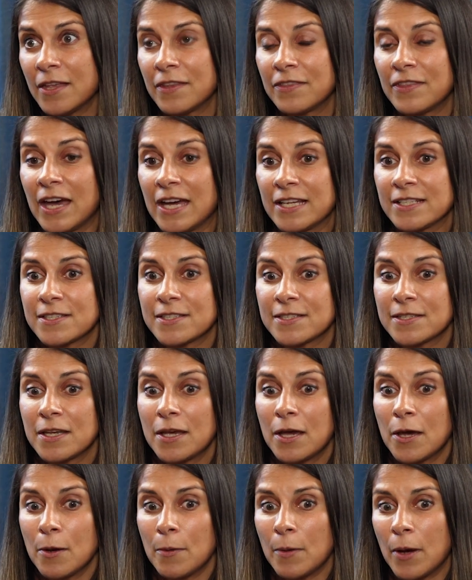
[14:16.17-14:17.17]
that's
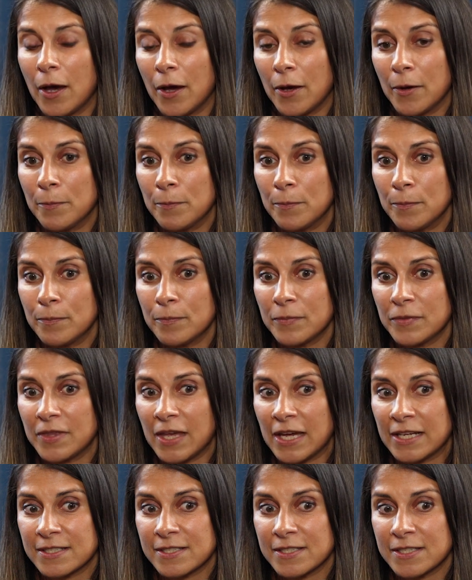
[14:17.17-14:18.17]
at
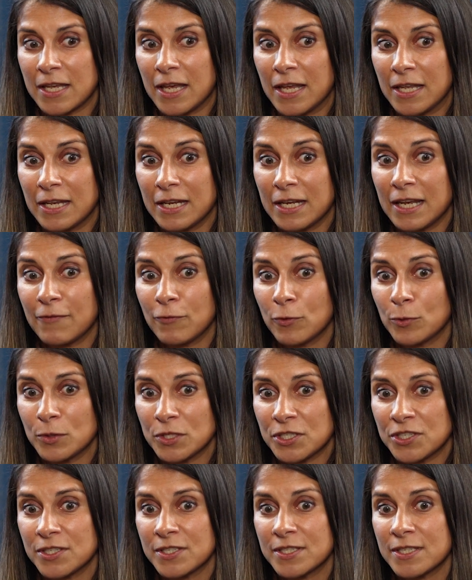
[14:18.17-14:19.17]
a level
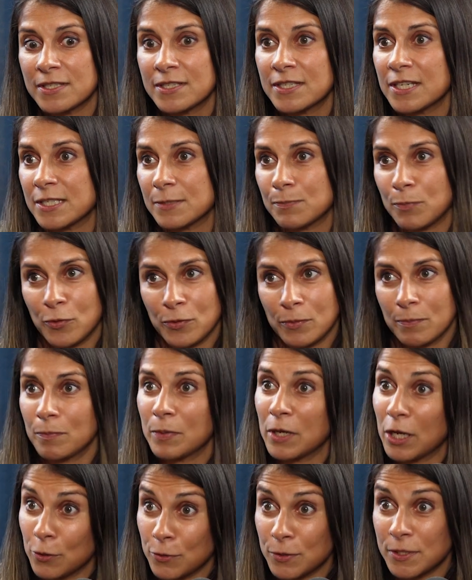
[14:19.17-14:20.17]
which is
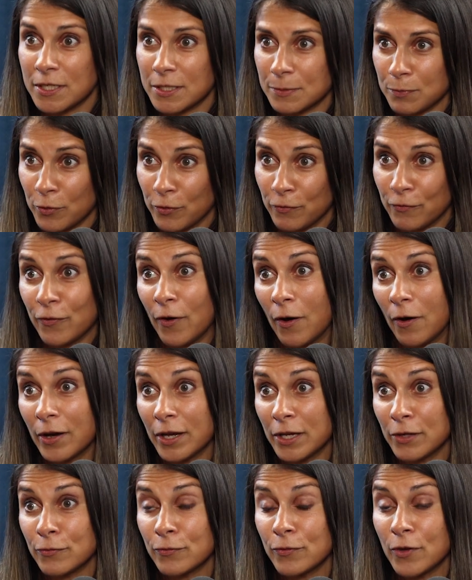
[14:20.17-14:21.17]
below
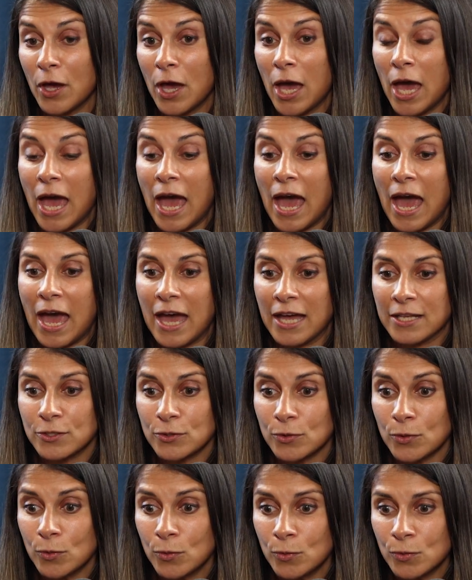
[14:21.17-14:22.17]
6.5, and
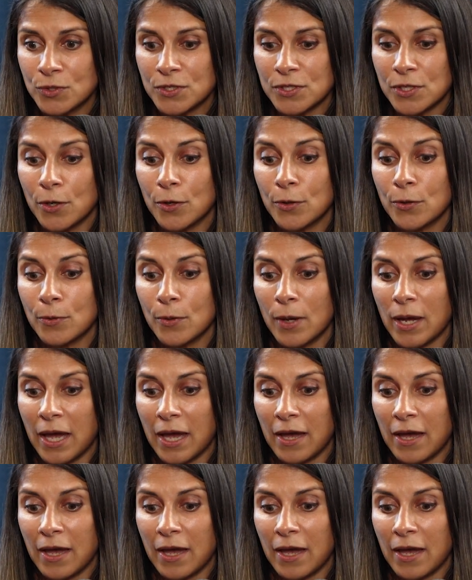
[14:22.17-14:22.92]
also